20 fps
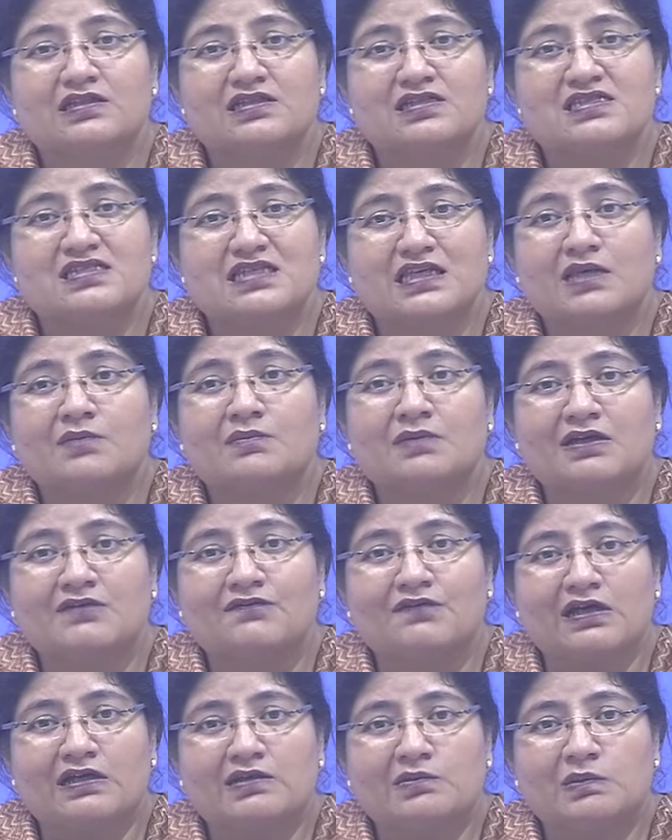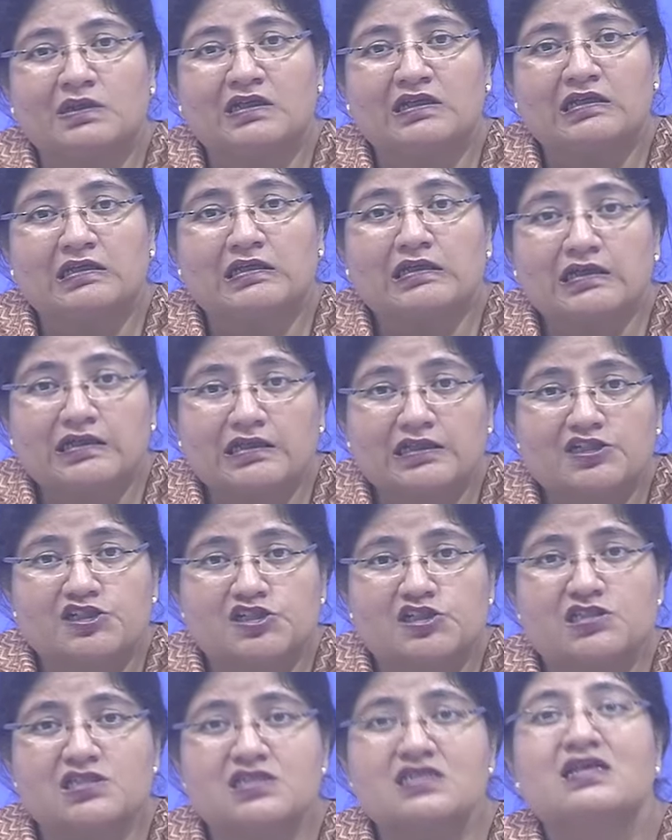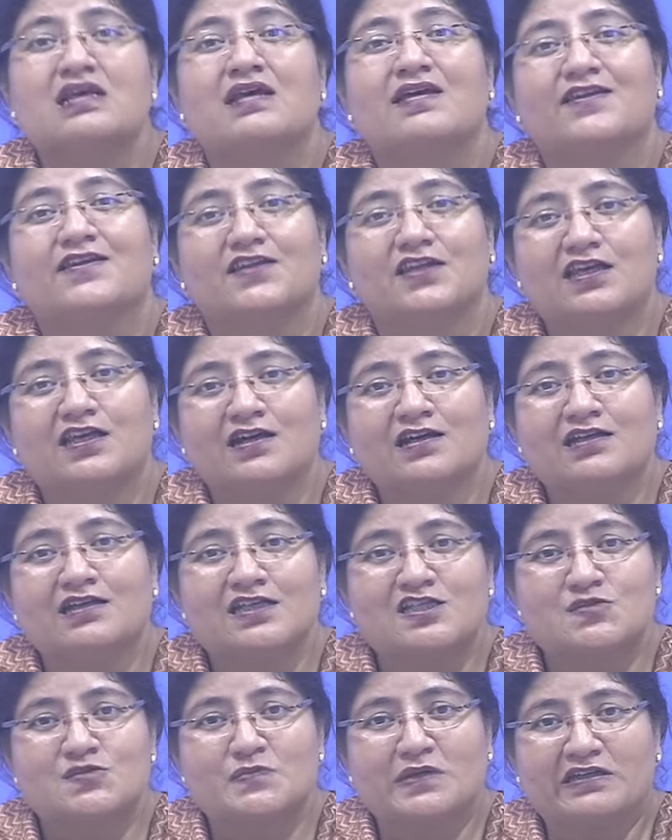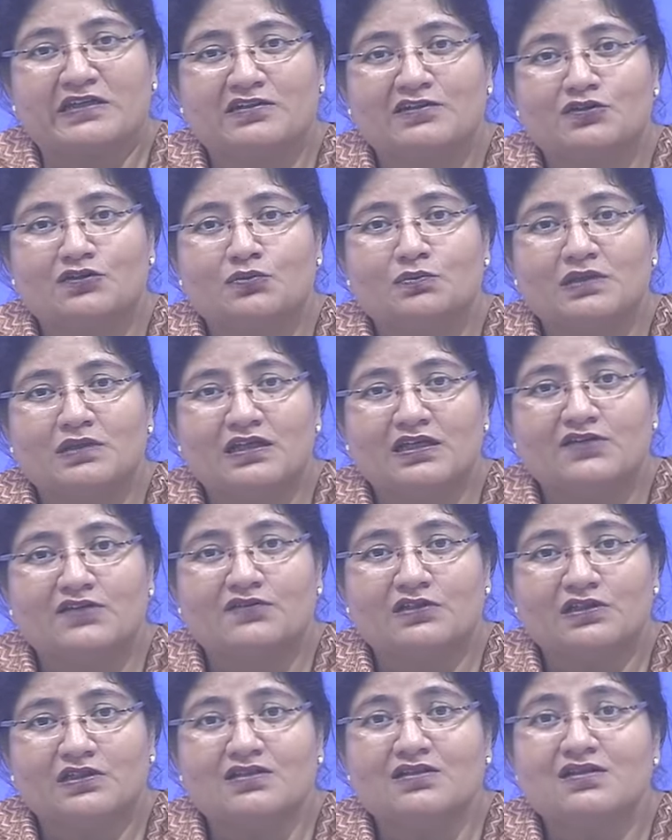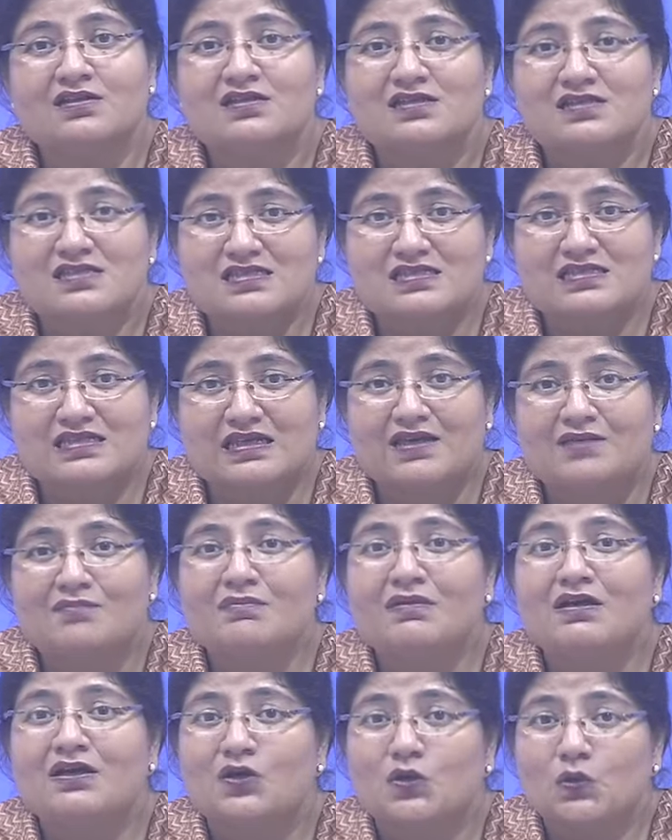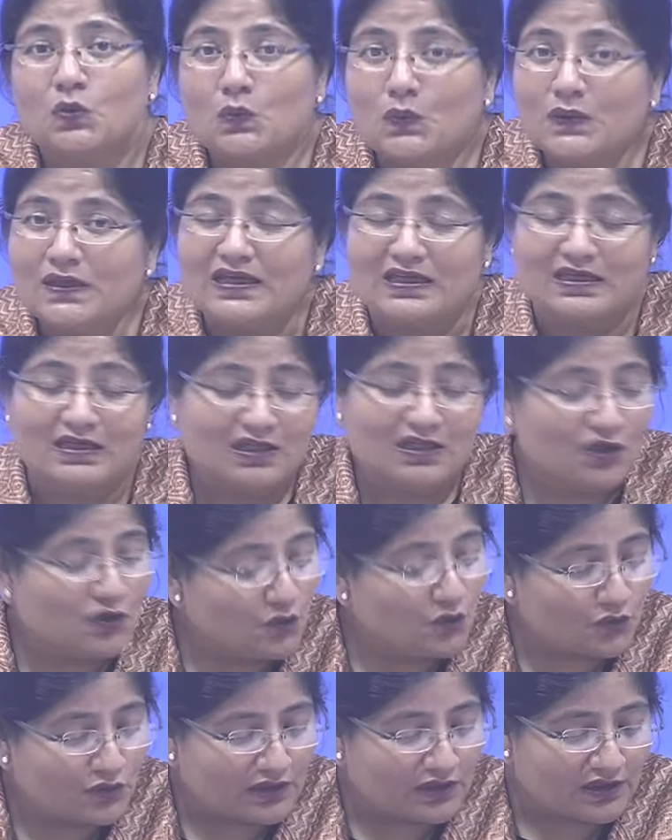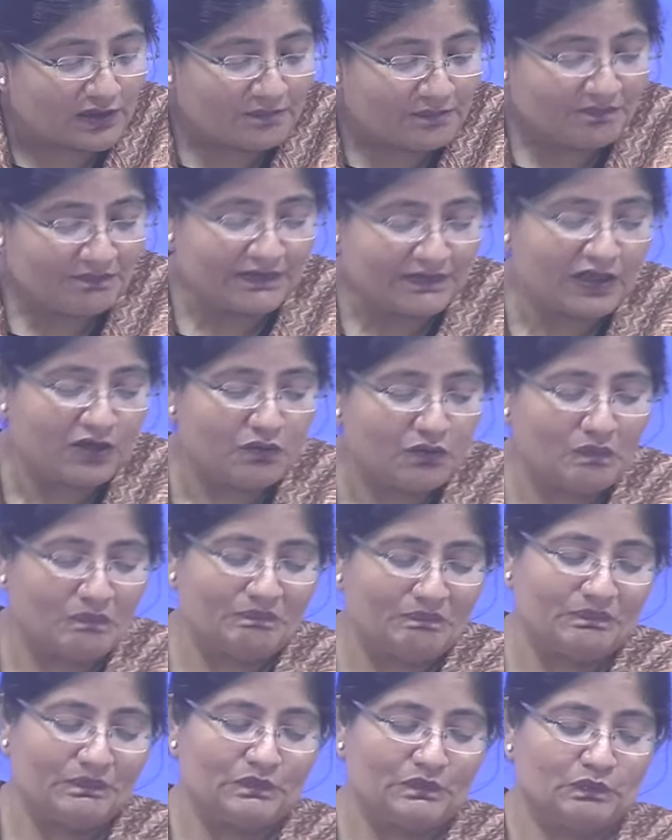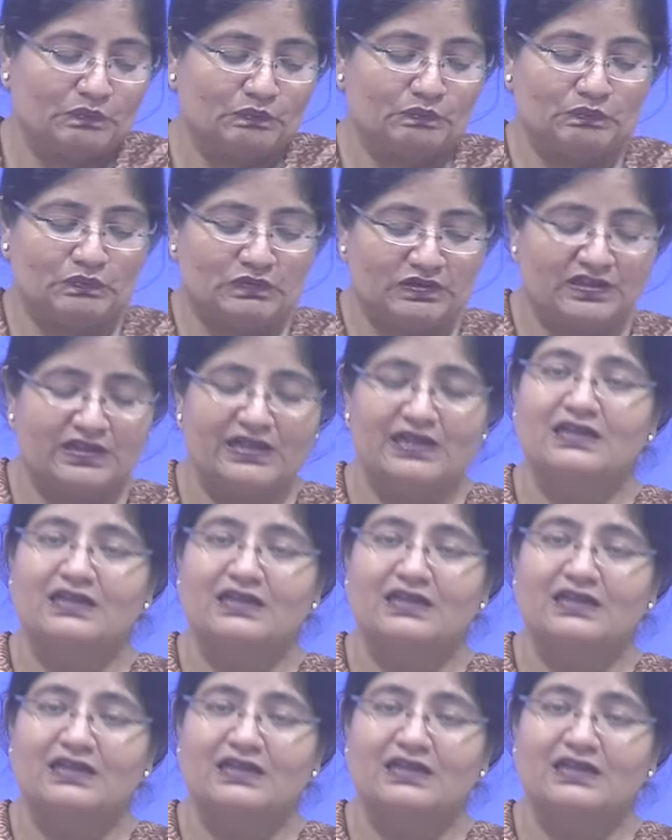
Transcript: the same environmental conditions, they are expected to behave in the same way. Okay, now three